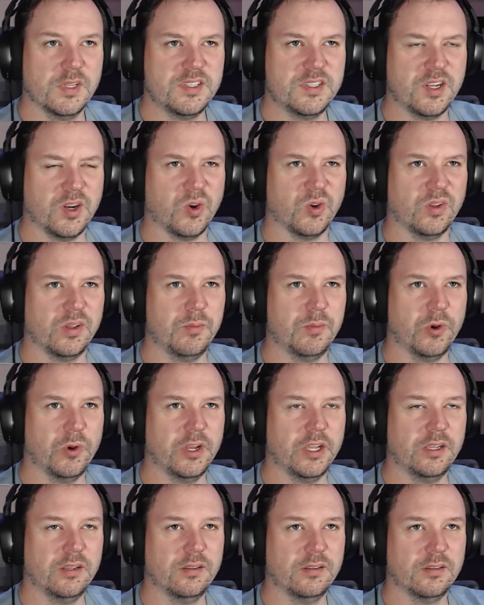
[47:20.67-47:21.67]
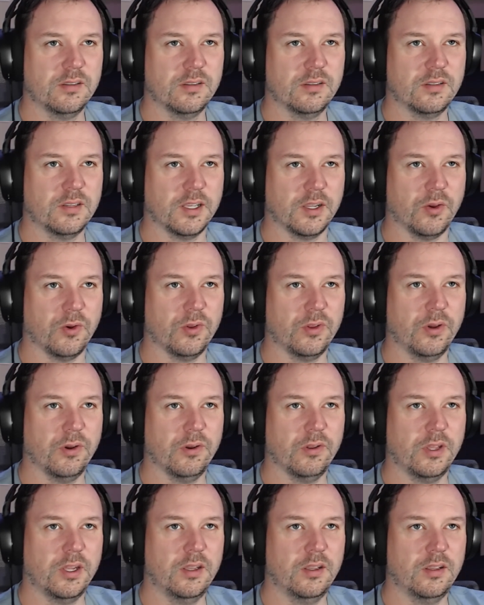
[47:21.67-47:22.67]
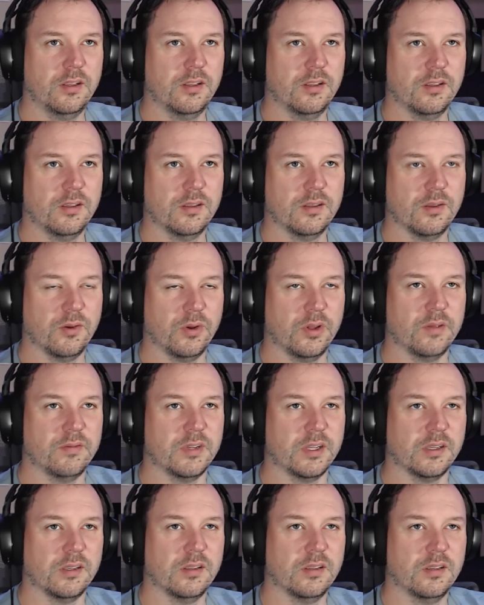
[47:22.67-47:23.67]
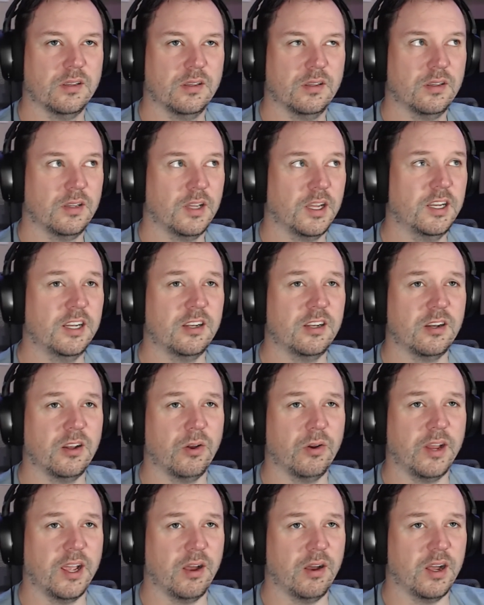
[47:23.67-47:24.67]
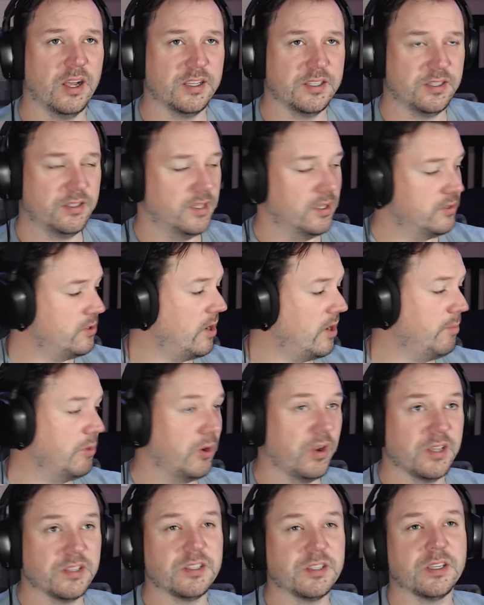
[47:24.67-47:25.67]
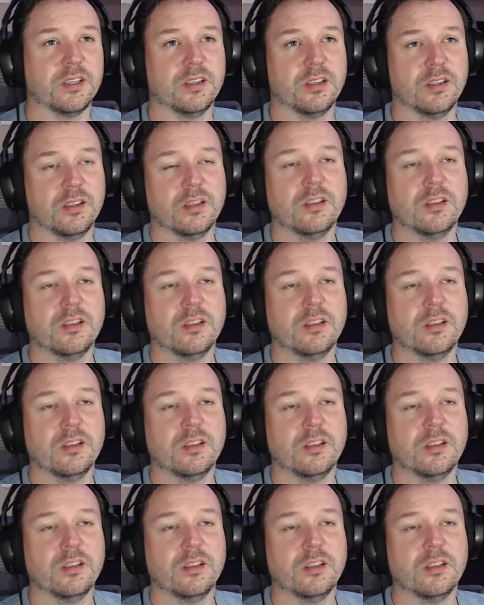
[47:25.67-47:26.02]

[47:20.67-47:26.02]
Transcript: Is it early morning? Like early? Or evening? I need to know now, Oz. Now it's driving me crazy.